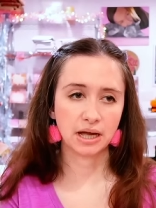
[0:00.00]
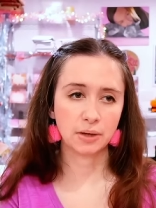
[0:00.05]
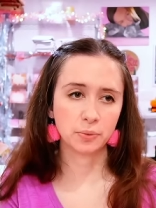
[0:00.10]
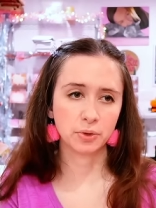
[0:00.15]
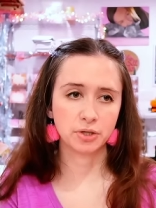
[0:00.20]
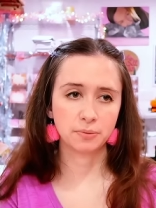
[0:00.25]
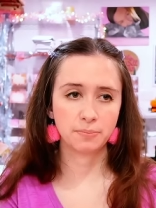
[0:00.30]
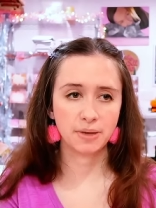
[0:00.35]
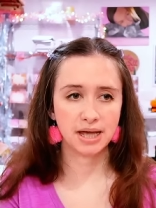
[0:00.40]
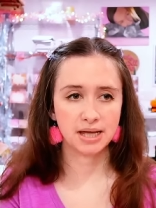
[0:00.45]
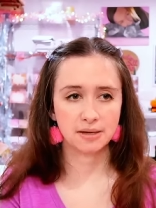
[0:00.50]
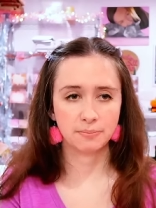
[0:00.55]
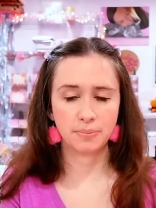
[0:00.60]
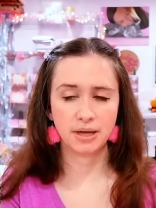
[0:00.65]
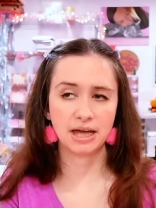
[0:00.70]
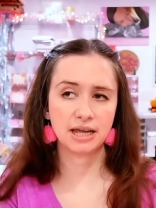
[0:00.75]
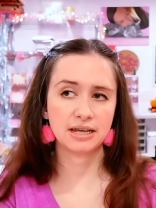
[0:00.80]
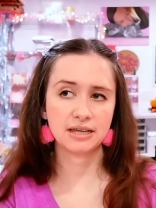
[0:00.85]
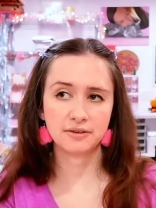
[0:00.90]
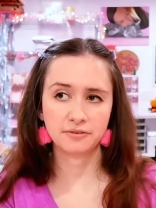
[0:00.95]
I wouldn't pay a
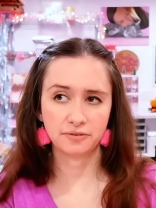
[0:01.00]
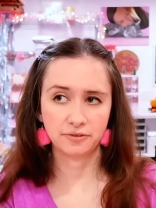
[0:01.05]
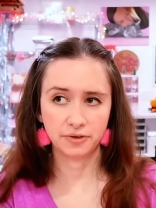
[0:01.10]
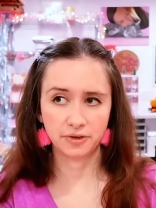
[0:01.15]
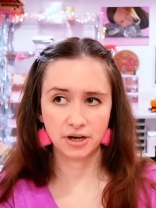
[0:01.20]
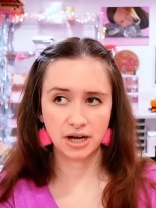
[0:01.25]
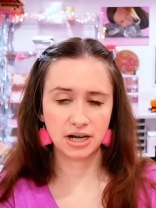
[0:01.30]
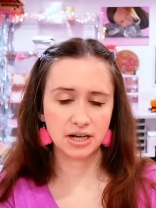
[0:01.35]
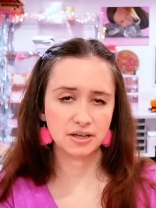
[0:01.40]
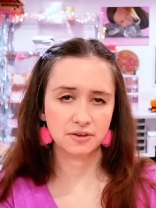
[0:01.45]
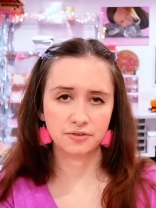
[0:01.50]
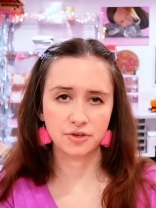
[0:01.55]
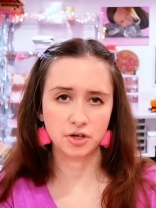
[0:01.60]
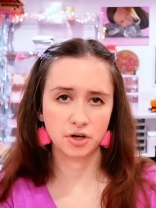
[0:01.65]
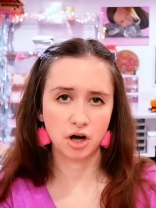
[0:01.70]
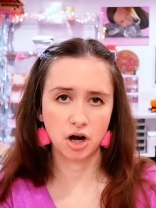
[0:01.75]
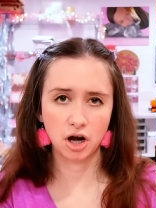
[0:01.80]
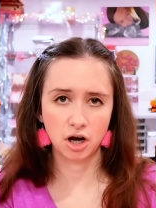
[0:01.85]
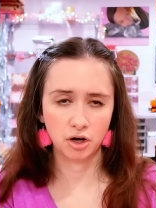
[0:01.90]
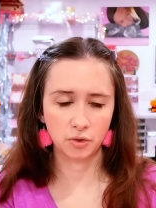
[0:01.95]
penny for any of
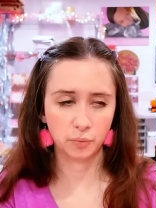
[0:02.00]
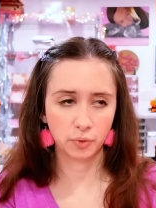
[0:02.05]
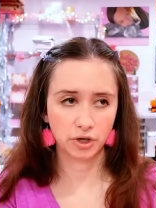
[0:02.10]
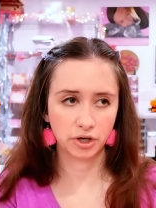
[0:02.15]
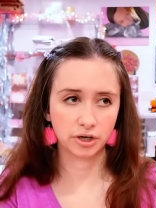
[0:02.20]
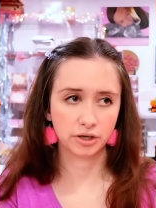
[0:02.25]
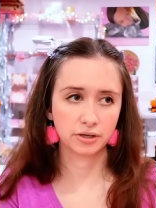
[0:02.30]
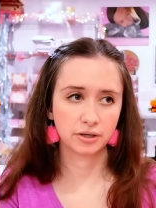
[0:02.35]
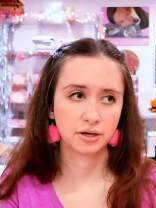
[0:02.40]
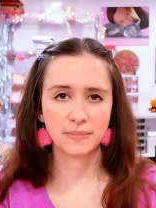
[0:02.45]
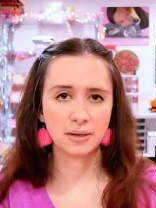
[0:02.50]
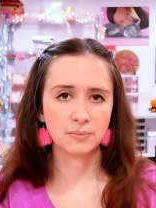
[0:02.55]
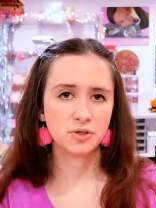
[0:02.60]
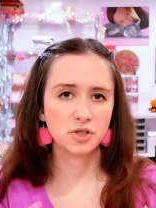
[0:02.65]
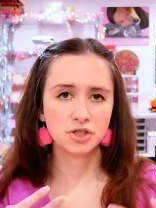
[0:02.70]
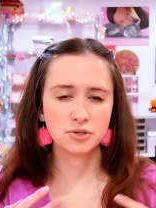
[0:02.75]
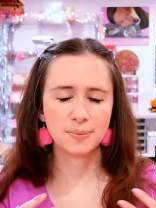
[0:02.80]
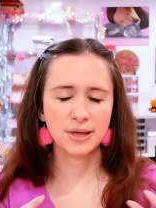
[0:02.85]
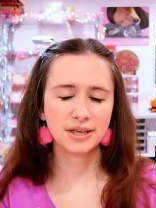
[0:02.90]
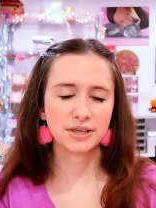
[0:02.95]
your artwork and
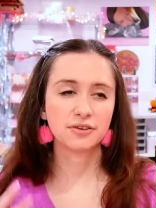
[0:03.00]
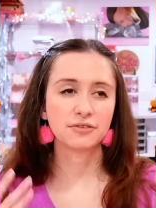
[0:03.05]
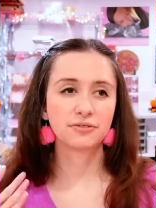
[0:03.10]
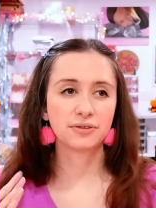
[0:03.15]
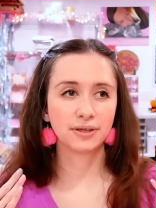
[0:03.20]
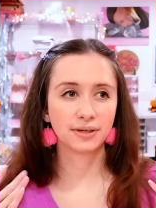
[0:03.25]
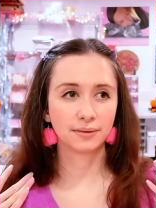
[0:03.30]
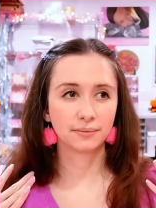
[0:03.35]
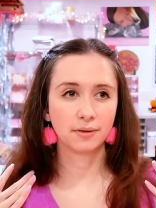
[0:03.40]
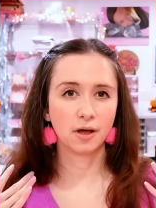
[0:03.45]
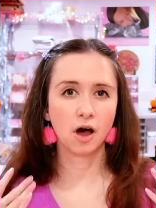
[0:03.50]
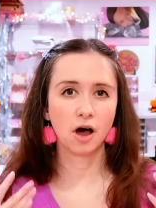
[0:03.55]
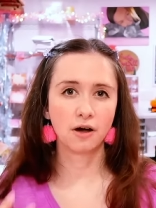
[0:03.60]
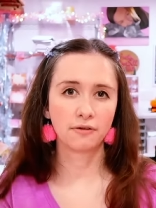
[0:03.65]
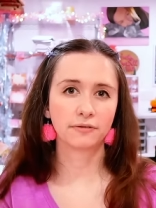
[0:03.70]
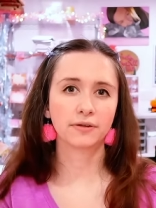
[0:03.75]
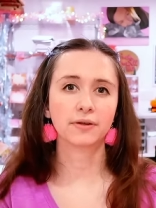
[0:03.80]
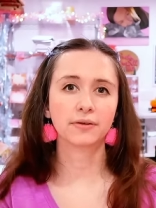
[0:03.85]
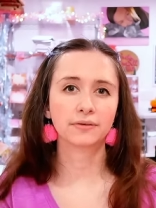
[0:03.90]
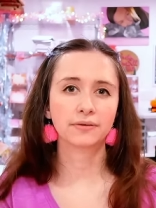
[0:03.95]
just make you feel
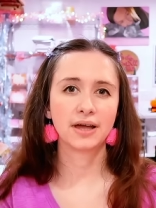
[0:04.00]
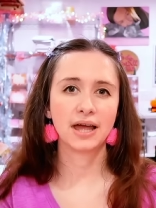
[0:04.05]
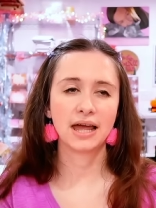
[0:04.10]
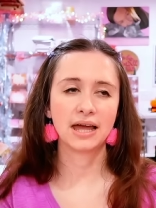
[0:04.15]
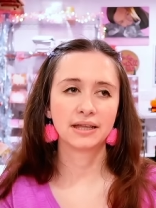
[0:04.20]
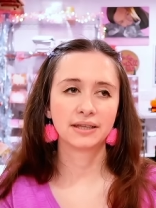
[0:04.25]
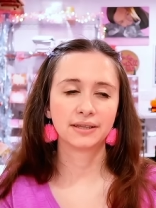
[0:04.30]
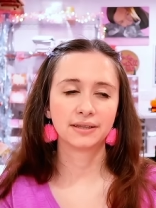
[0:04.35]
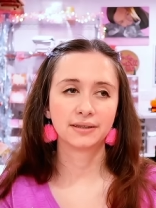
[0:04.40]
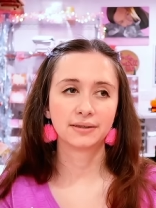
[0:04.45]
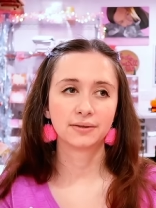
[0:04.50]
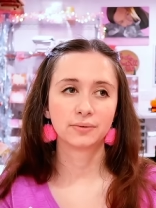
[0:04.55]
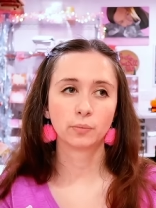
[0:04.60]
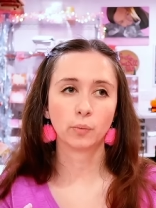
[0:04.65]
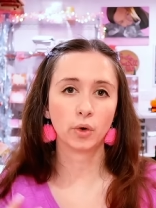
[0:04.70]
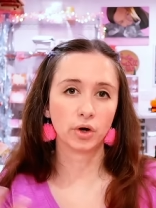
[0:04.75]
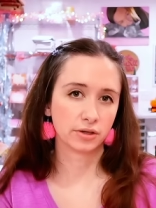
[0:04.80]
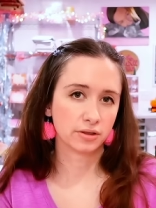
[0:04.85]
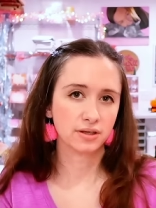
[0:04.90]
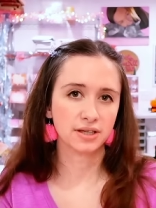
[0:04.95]
awful and
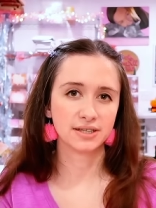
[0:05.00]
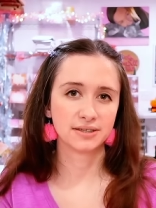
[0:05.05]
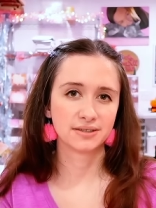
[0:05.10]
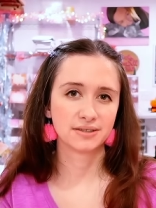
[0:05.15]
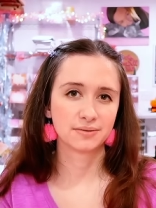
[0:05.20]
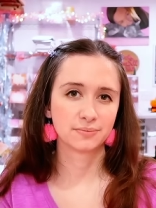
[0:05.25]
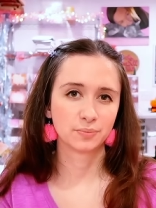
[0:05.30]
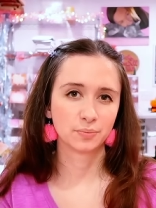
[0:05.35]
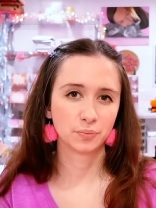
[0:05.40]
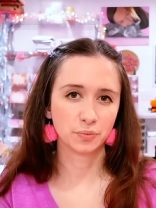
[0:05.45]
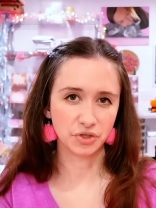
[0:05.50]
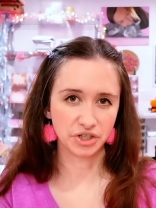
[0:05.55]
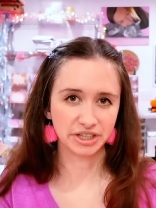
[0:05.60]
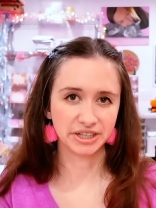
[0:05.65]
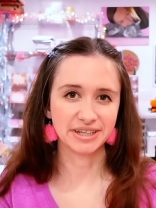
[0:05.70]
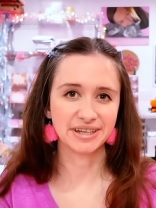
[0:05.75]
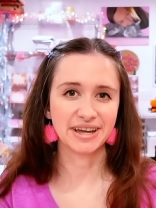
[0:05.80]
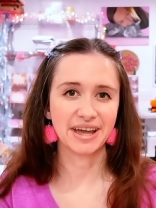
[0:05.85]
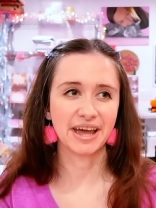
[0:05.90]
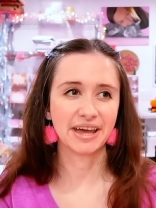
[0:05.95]
worthless really.